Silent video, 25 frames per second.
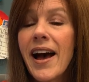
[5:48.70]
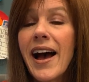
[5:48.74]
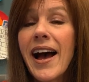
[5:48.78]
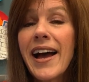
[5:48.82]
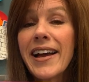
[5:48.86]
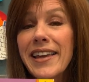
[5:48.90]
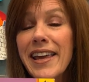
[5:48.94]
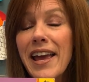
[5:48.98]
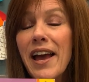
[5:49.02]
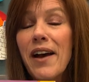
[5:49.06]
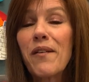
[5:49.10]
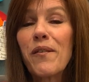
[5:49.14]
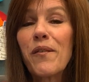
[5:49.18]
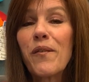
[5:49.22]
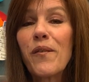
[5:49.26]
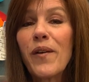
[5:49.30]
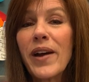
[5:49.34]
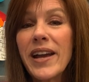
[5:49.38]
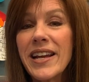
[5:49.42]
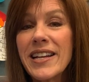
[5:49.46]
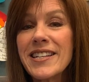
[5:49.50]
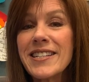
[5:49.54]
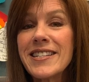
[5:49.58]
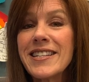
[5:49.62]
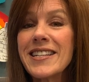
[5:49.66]
I can't
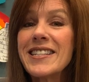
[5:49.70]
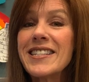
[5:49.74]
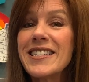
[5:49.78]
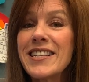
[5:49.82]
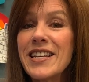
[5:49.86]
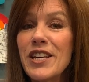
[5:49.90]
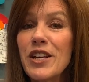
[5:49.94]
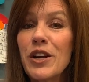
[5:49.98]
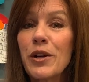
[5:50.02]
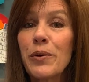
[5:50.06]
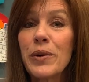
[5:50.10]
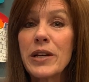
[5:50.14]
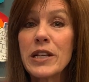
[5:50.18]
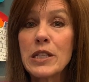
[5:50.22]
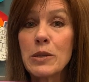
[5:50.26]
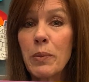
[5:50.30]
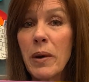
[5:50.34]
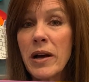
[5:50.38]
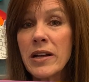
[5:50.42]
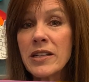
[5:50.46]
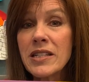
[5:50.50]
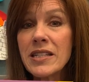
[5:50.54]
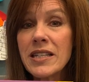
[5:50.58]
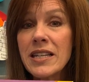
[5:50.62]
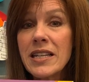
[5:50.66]
wait to see your
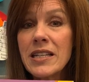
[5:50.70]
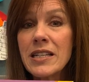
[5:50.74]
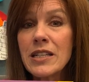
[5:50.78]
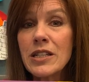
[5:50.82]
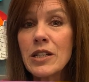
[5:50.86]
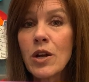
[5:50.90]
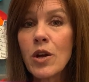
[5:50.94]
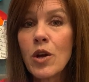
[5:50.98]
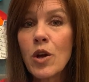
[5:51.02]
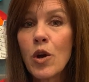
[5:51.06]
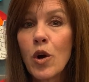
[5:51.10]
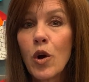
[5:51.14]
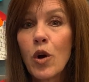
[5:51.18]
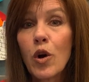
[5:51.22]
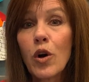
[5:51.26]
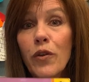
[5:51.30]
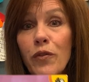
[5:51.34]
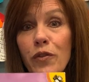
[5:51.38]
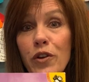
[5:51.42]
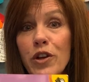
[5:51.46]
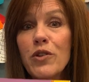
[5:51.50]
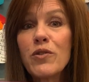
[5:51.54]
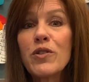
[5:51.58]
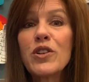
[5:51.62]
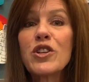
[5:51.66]
responses or
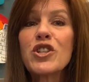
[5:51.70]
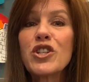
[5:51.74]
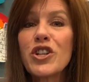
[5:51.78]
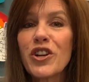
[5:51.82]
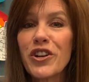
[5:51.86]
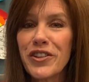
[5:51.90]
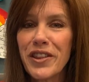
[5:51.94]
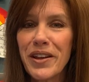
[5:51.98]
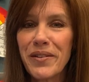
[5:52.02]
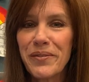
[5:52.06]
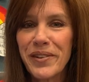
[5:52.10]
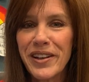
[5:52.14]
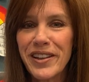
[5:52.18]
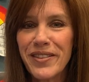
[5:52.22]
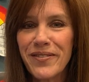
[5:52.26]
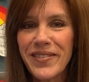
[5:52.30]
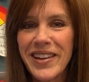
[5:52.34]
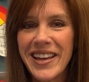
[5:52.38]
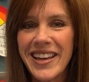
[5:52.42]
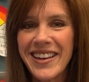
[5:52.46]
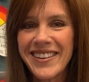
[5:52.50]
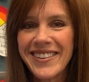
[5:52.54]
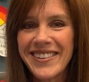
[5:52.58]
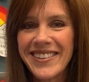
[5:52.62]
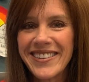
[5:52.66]
for you to share them with
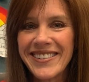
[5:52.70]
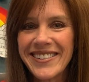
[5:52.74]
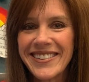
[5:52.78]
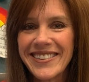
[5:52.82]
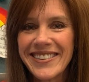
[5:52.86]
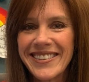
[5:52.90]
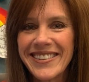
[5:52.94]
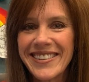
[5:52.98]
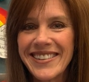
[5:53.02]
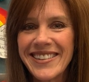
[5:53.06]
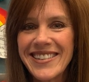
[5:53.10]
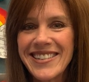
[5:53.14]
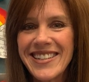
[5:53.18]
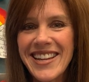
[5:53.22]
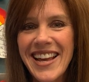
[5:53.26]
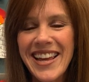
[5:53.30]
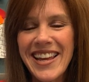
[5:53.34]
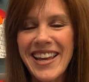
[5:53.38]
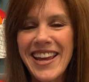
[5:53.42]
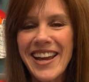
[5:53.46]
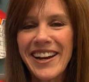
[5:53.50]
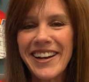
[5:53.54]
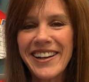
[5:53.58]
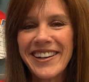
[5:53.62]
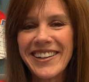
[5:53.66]
me. Take
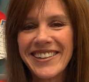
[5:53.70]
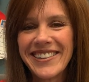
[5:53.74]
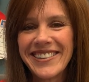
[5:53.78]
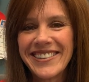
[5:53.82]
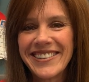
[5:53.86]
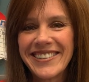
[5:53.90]
care.